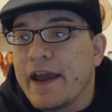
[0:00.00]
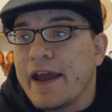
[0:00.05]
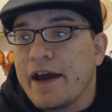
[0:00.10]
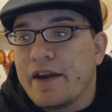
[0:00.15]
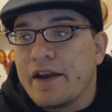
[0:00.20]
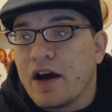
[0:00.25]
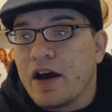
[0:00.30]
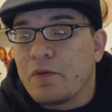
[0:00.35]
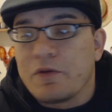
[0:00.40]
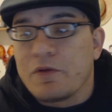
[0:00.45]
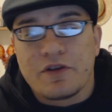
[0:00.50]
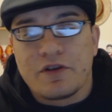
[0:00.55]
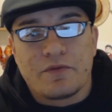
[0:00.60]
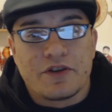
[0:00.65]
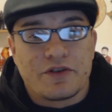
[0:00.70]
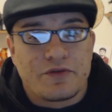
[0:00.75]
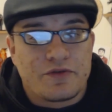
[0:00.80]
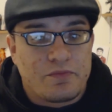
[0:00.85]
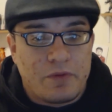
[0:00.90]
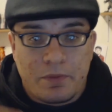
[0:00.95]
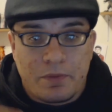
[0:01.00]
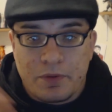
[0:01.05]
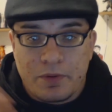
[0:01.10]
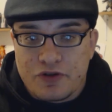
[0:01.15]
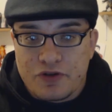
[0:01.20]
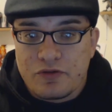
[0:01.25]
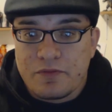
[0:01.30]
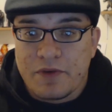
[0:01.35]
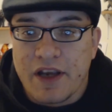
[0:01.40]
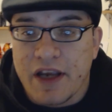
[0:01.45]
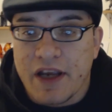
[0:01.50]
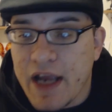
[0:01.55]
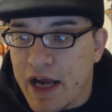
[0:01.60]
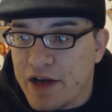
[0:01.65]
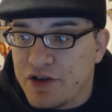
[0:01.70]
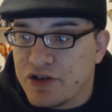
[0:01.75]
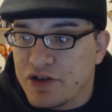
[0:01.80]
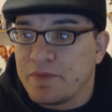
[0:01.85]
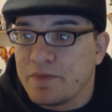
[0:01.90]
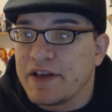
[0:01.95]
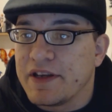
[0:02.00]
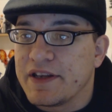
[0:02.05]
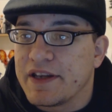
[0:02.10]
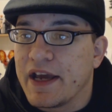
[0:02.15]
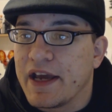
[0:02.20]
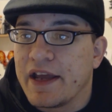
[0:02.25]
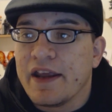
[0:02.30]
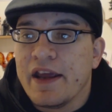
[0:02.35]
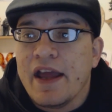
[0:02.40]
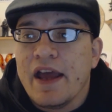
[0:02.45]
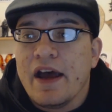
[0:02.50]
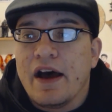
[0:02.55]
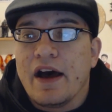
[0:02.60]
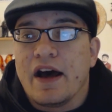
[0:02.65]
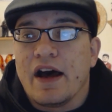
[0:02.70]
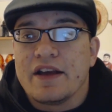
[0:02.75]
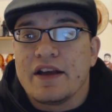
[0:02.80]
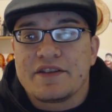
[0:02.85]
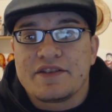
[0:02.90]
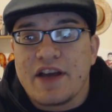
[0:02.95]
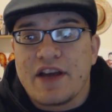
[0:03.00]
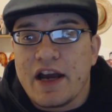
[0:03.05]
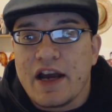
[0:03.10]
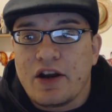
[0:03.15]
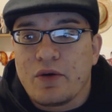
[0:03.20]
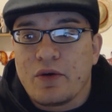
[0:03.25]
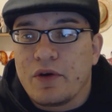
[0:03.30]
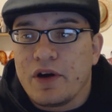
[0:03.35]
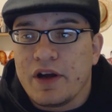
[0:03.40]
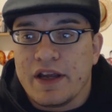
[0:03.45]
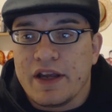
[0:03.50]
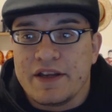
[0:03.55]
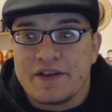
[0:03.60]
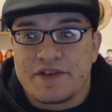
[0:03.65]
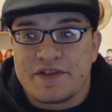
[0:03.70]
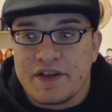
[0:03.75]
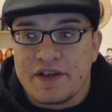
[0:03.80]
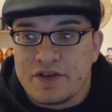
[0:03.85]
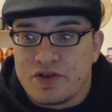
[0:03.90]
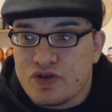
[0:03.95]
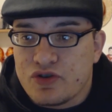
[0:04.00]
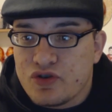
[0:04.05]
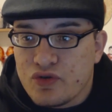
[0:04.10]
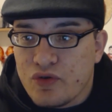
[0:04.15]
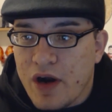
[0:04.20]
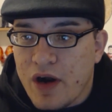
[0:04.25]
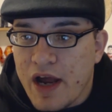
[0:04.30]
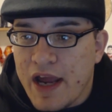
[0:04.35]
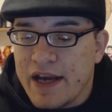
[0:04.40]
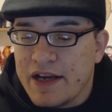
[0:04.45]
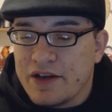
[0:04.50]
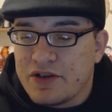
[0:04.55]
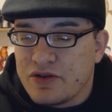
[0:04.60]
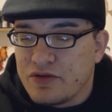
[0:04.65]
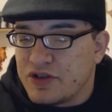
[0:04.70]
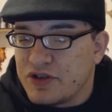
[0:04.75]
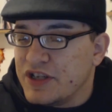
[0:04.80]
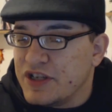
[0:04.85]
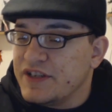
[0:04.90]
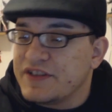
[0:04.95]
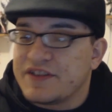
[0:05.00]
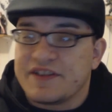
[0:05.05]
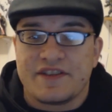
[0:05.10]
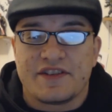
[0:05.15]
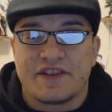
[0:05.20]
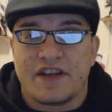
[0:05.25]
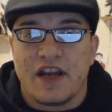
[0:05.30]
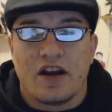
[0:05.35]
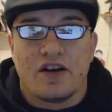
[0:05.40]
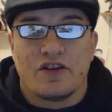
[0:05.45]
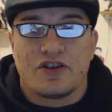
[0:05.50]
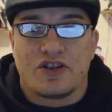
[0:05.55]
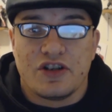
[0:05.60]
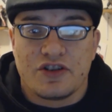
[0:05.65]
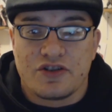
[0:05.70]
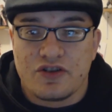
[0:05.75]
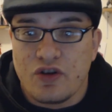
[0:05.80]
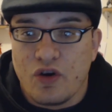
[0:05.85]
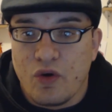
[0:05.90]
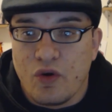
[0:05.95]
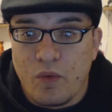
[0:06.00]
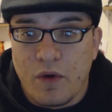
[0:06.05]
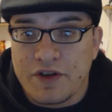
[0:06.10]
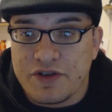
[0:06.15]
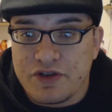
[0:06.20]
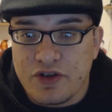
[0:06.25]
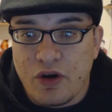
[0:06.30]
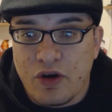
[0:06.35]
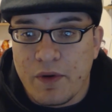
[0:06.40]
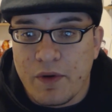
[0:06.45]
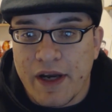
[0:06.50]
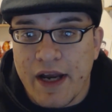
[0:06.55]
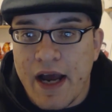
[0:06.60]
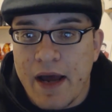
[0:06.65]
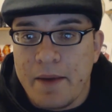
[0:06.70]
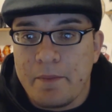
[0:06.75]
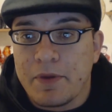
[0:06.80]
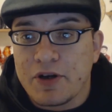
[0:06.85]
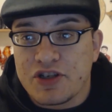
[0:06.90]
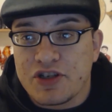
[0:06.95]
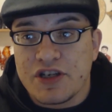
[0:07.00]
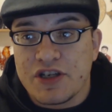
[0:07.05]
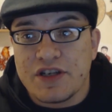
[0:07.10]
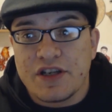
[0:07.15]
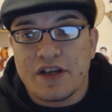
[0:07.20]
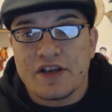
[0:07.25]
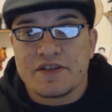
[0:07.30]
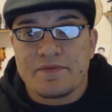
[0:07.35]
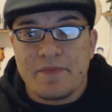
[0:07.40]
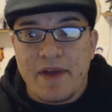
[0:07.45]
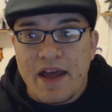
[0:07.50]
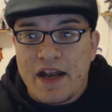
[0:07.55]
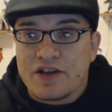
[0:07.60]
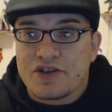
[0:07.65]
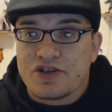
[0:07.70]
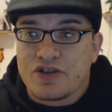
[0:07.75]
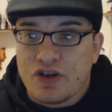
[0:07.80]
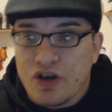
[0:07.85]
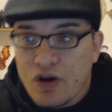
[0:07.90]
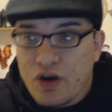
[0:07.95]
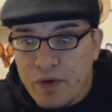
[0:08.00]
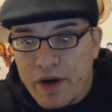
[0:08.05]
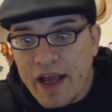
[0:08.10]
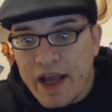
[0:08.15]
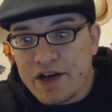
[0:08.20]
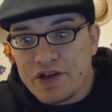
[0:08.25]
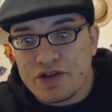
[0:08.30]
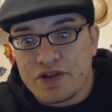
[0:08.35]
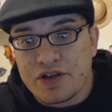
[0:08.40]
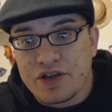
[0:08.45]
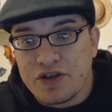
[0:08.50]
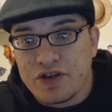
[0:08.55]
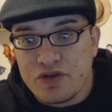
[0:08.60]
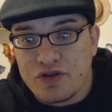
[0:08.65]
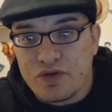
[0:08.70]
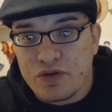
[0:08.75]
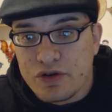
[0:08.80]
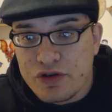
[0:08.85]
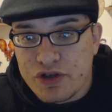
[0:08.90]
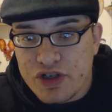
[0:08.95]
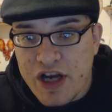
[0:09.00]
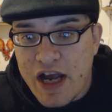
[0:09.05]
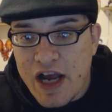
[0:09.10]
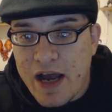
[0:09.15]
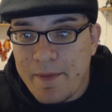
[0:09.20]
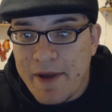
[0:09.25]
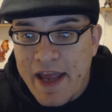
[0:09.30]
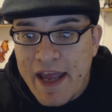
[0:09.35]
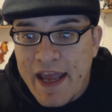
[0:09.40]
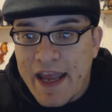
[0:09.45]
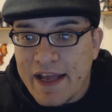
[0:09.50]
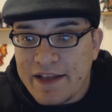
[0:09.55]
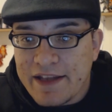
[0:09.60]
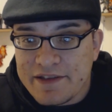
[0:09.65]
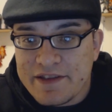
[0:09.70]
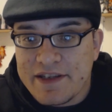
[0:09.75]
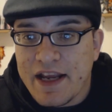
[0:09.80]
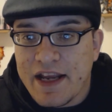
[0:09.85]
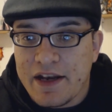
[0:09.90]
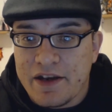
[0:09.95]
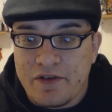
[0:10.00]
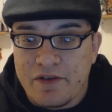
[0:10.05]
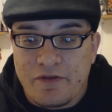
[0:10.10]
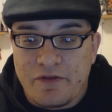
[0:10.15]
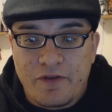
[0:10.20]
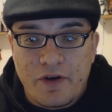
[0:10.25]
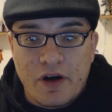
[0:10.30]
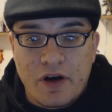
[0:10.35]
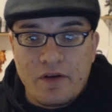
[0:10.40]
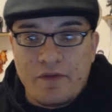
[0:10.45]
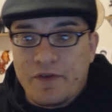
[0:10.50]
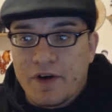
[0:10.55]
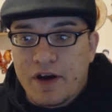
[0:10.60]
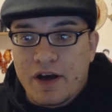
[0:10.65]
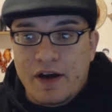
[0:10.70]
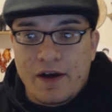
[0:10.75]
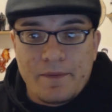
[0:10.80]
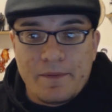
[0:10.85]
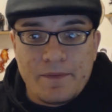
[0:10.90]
And we presume Kakashi to be dead. Sakura is trying to, she's scared. She doesn't know what's going on, but she does manage to go and actually do her job and stand in front of